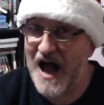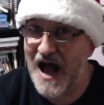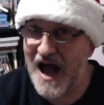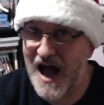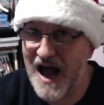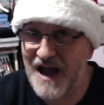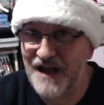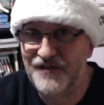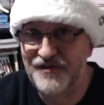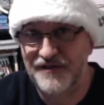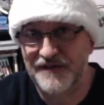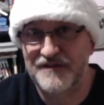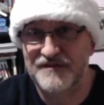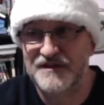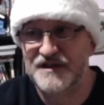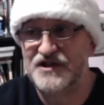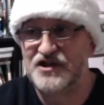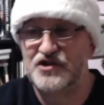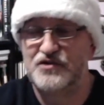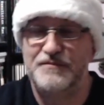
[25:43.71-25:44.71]
I think
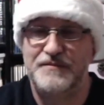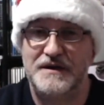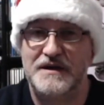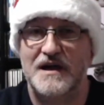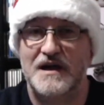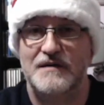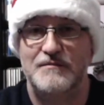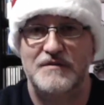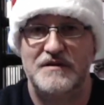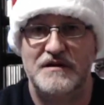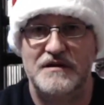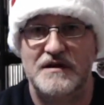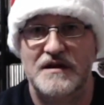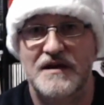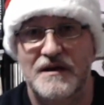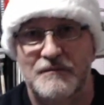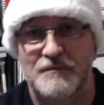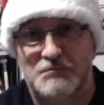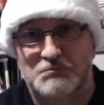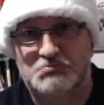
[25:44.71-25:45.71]
this should be Game of the
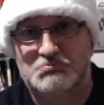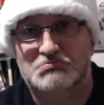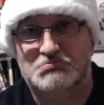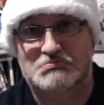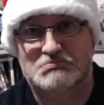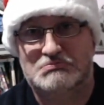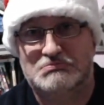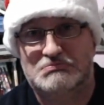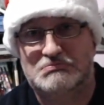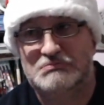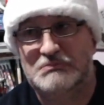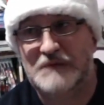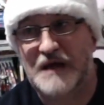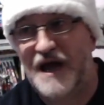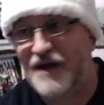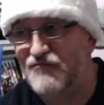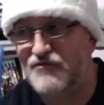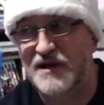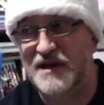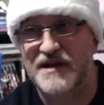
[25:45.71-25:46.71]
Year. I
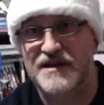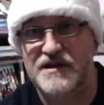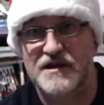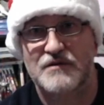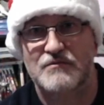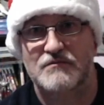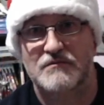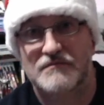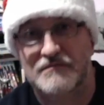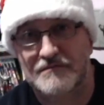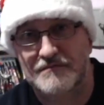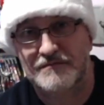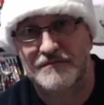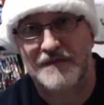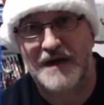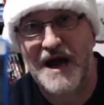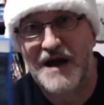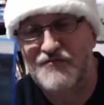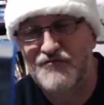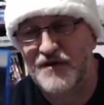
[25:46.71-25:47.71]
really do.
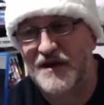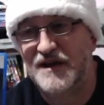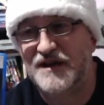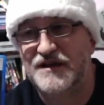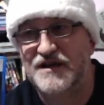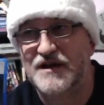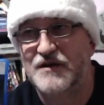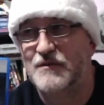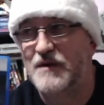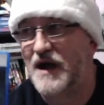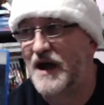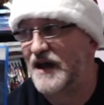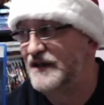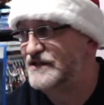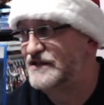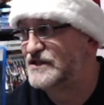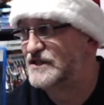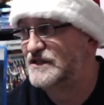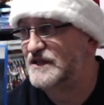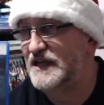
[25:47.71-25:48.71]
I really do. And
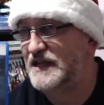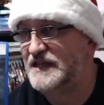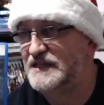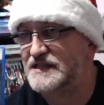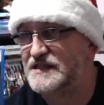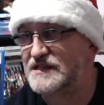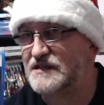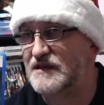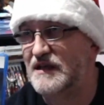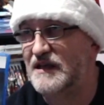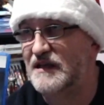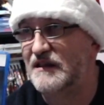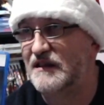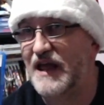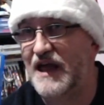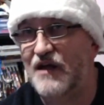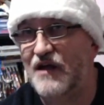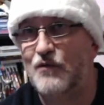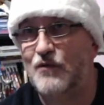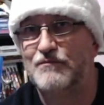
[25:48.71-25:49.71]
it'll
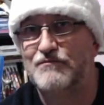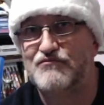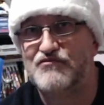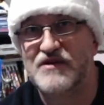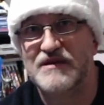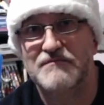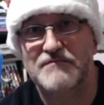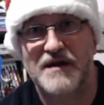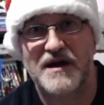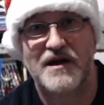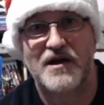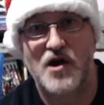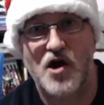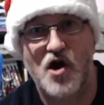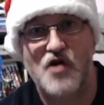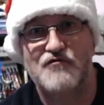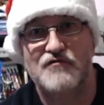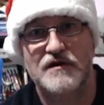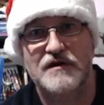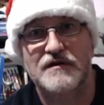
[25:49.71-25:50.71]
help bring back
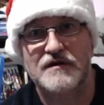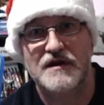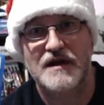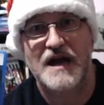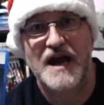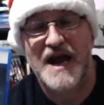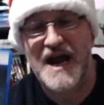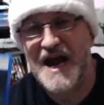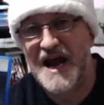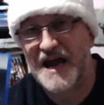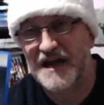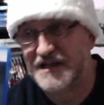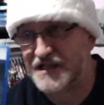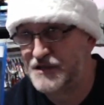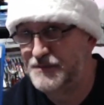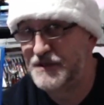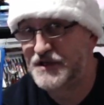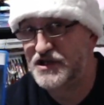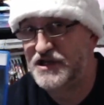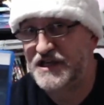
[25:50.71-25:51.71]
horror,
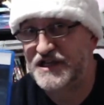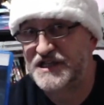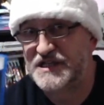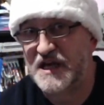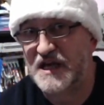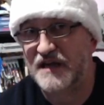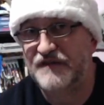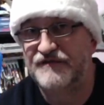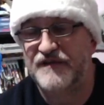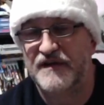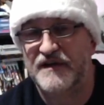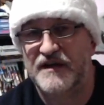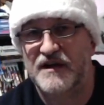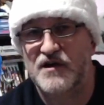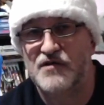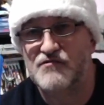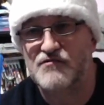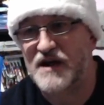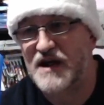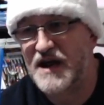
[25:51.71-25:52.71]
especially sci-fi
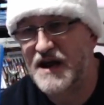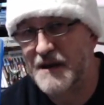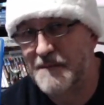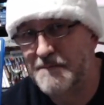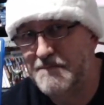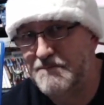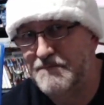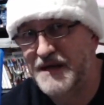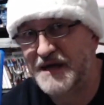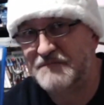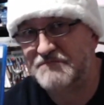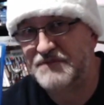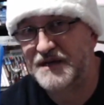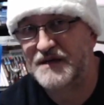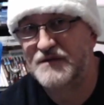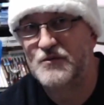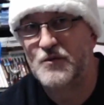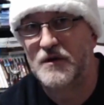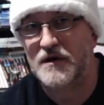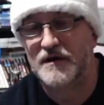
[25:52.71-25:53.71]
horror, in a big,
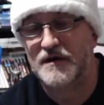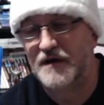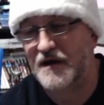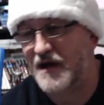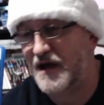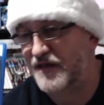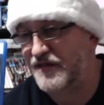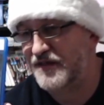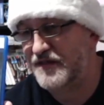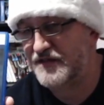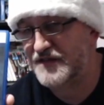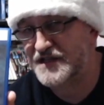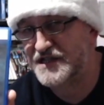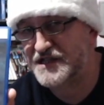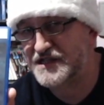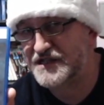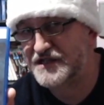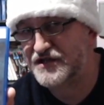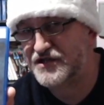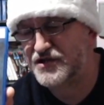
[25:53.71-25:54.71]
big way. I think this
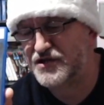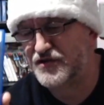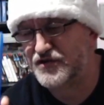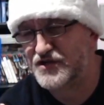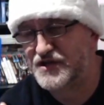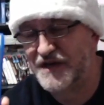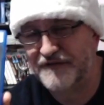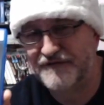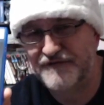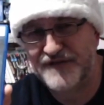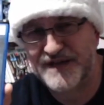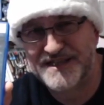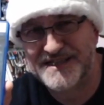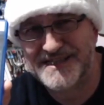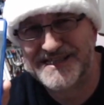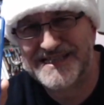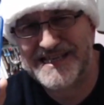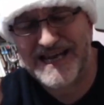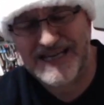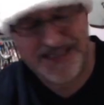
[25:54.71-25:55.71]
is such a
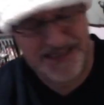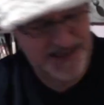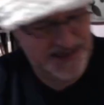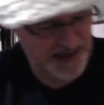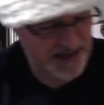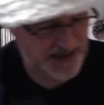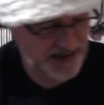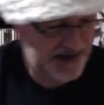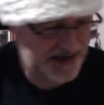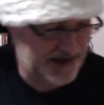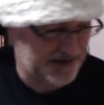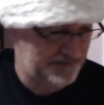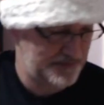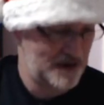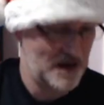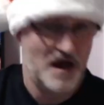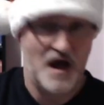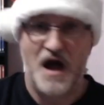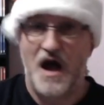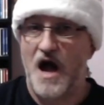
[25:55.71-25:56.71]
fantastic game,
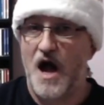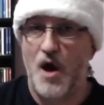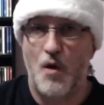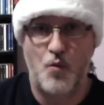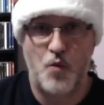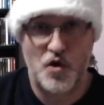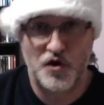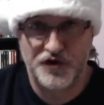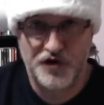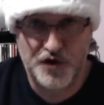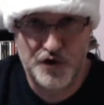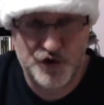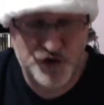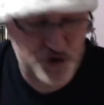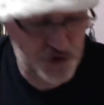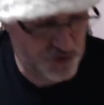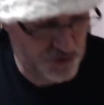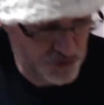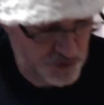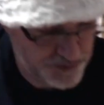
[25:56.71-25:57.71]
and one you
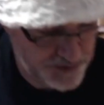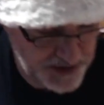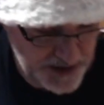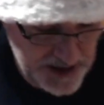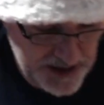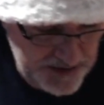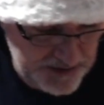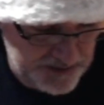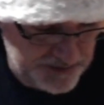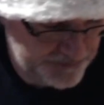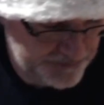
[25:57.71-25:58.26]
should all be getting.